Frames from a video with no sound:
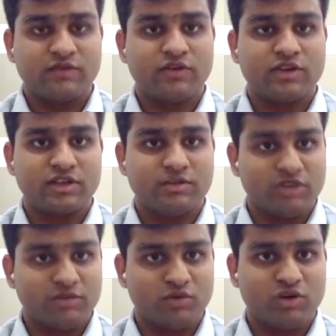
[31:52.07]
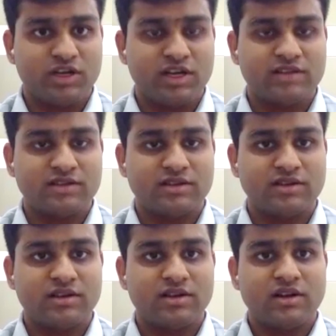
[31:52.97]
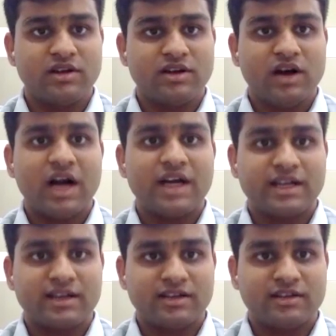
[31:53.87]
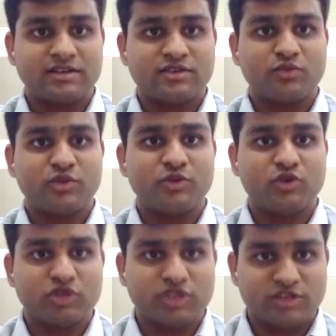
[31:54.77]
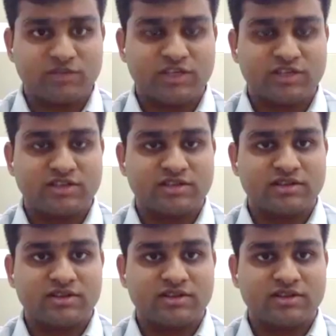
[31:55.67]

For example, in polity answer, articles, Supreme Court judgments,